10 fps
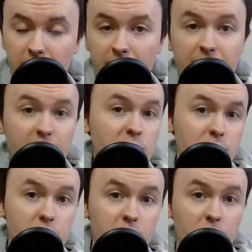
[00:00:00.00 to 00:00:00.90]
And as a
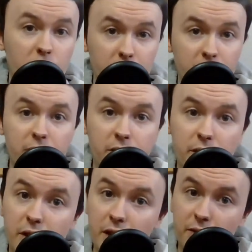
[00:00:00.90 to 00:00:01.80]
result,
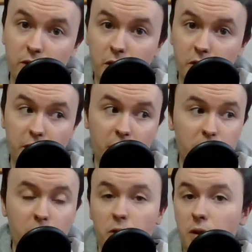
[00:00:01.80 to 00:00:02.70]
even though they came home,